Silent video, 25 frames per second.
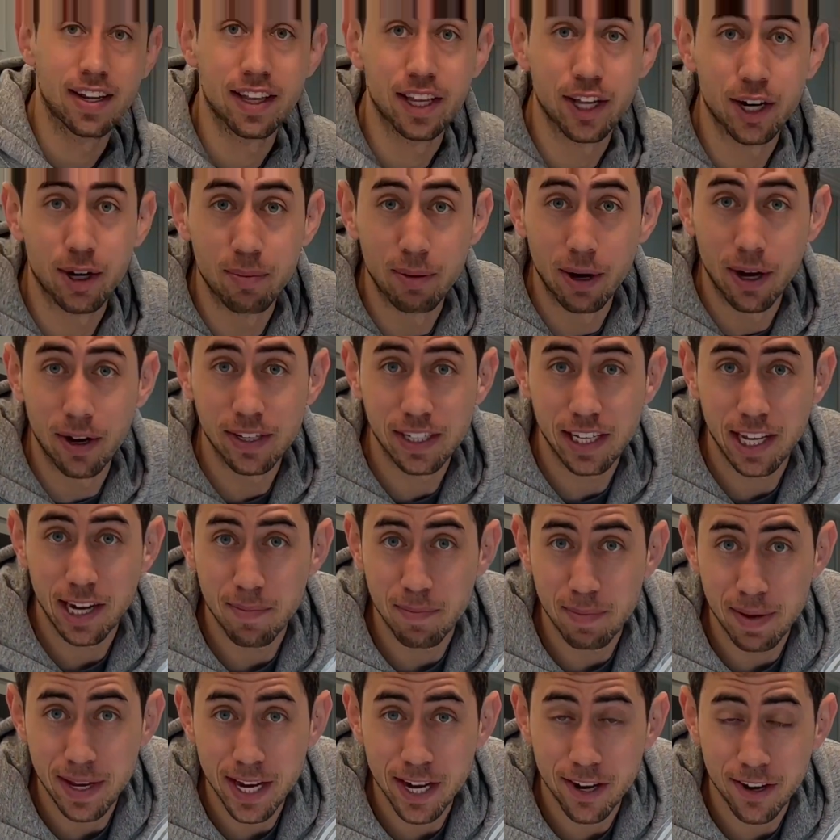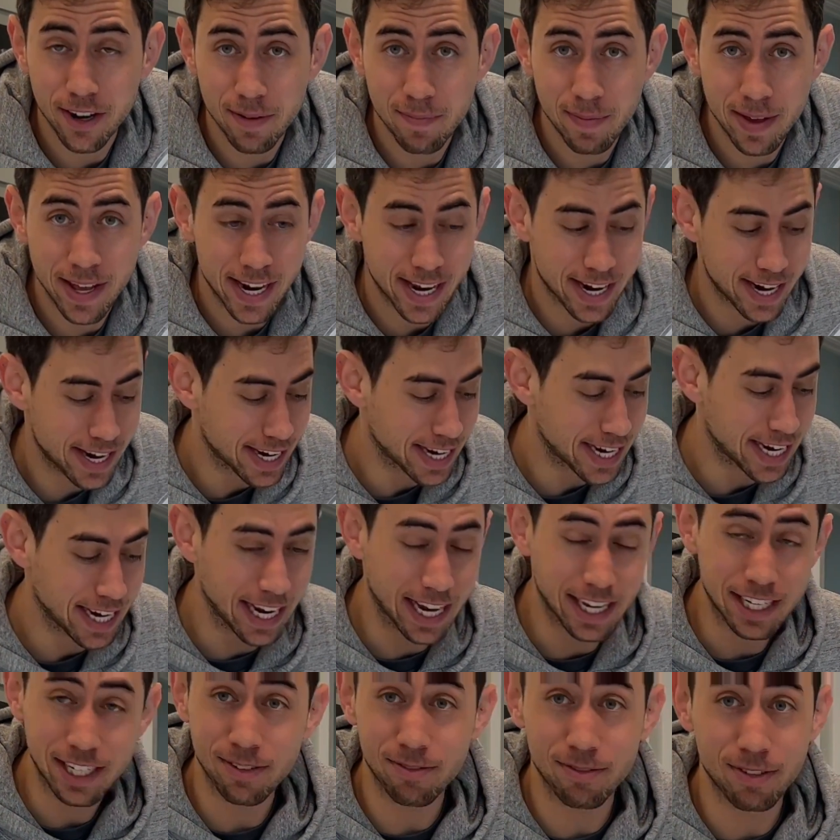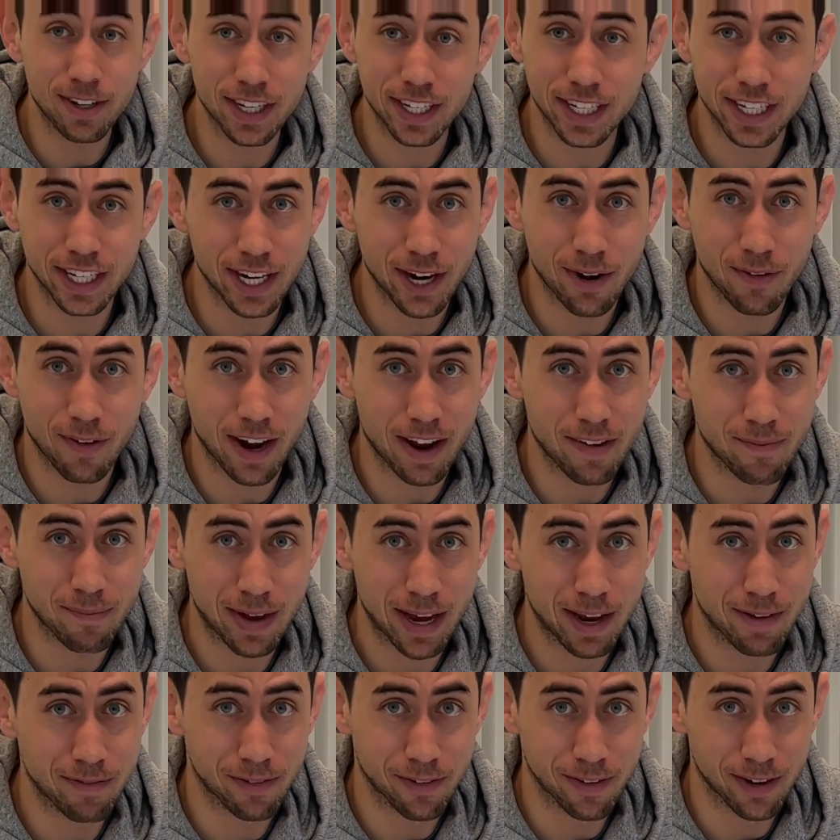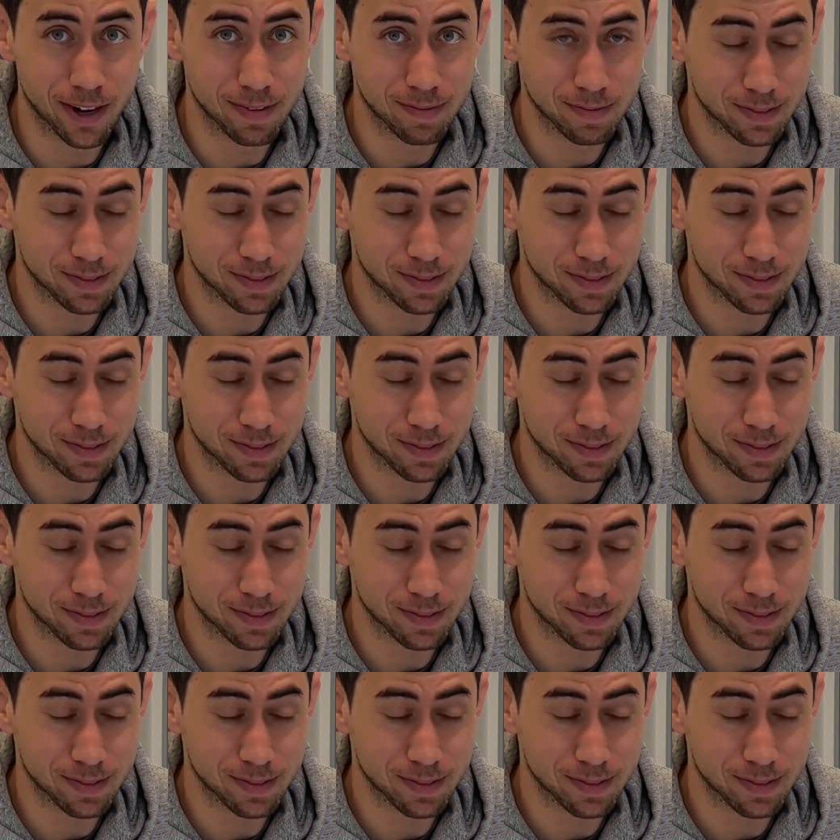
Little bro is gonna be here in a minute. He doesn't really know what I've made for him,